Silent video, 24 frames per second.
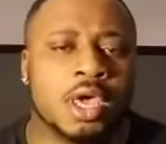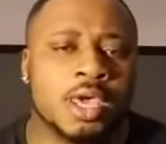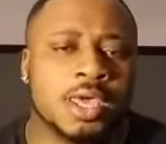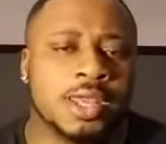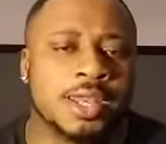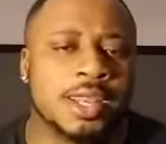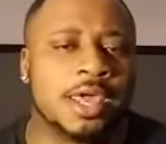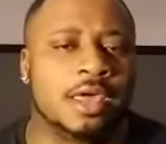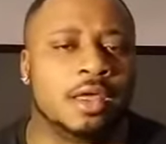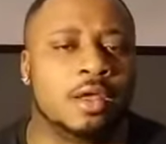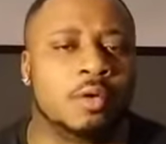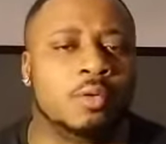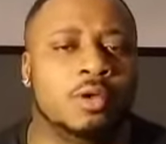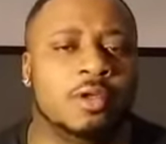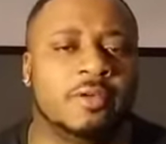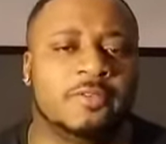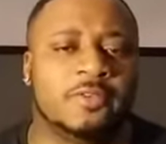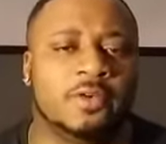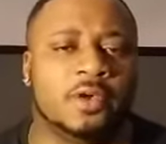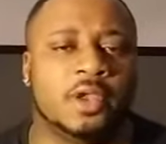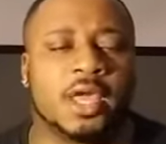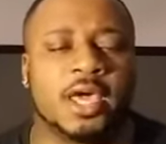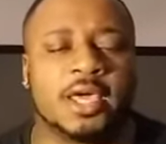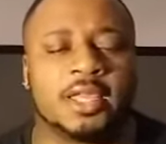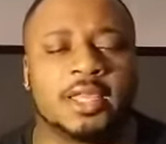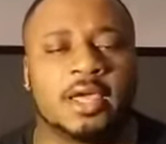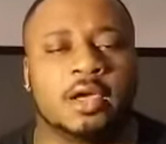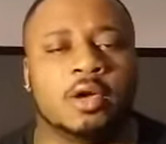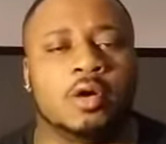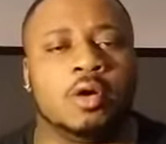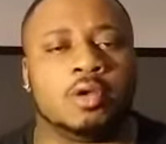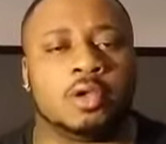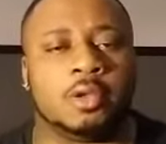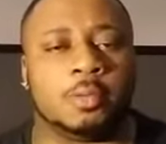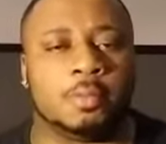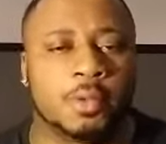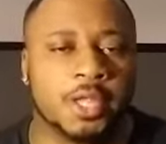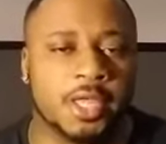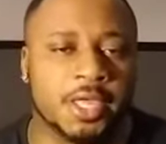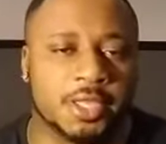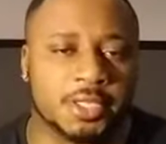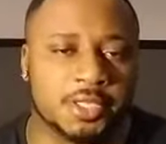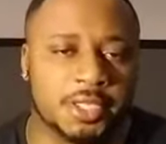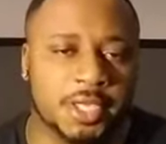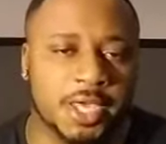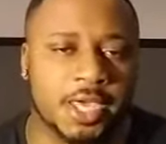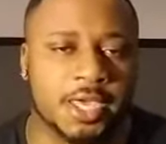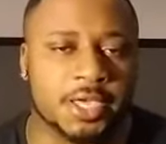They don't want to feel like they're on the
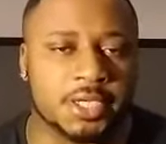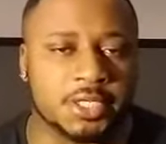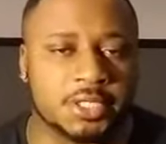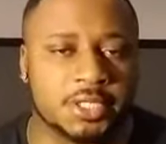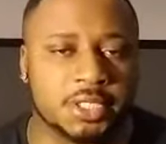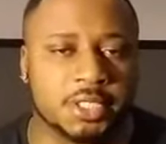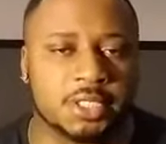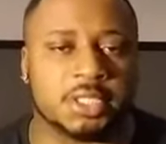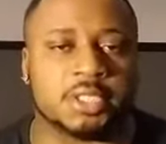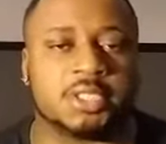plantation.